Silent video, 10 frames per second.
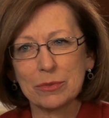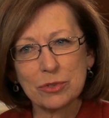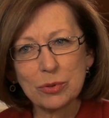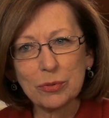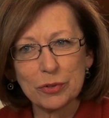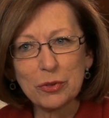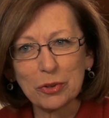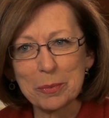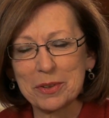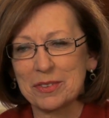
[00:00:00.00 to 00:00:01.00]
to
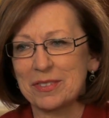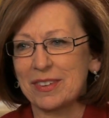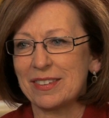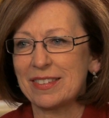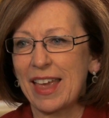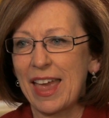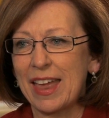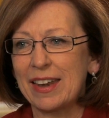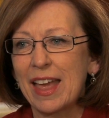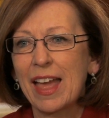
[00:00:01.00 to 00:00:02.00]
future businesses.
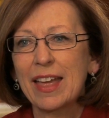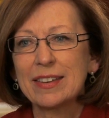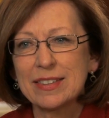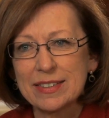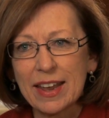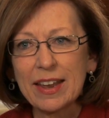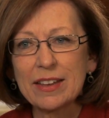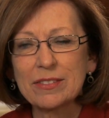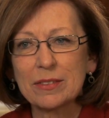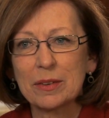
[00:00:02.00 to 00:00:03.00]
And
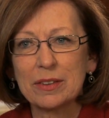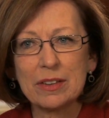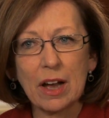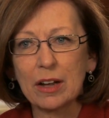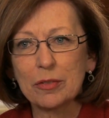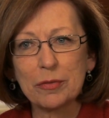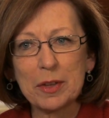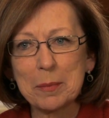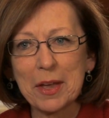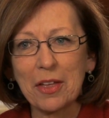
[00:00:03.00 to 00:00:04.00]
today's young
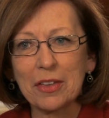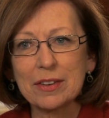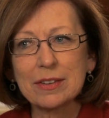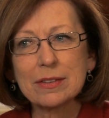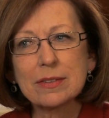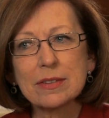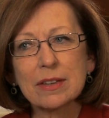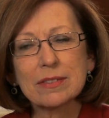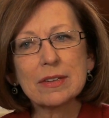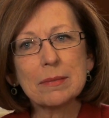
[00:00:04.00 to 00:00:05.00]
female
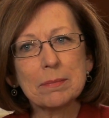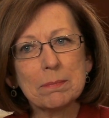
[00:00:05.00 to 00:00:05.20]
doesn't